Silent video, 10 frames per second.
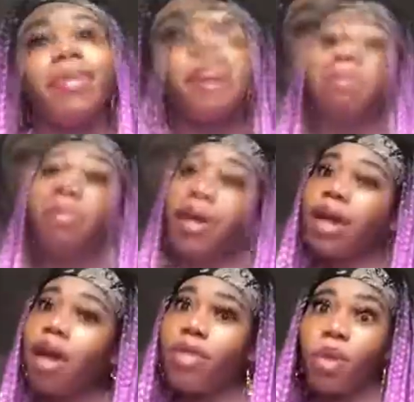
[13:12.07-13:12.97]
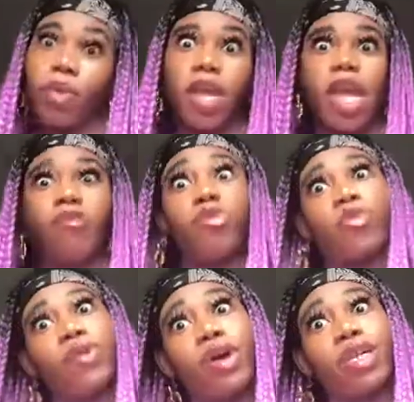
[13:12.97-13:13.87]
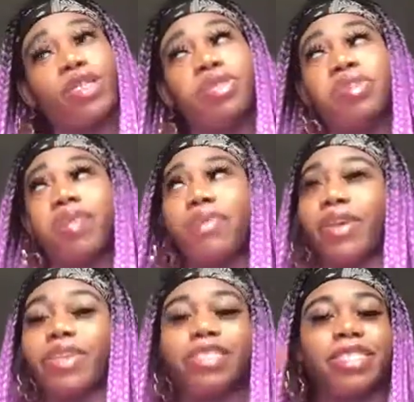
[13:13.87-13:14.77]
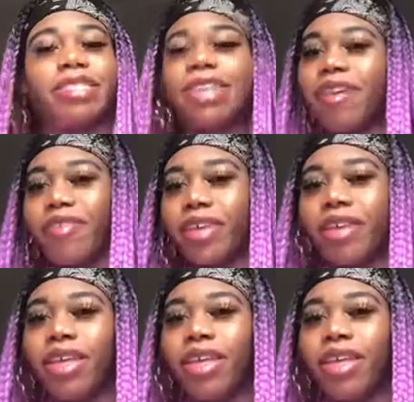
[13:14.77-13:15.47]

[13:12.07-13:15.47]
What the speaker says: Now that we have moved on to number 7,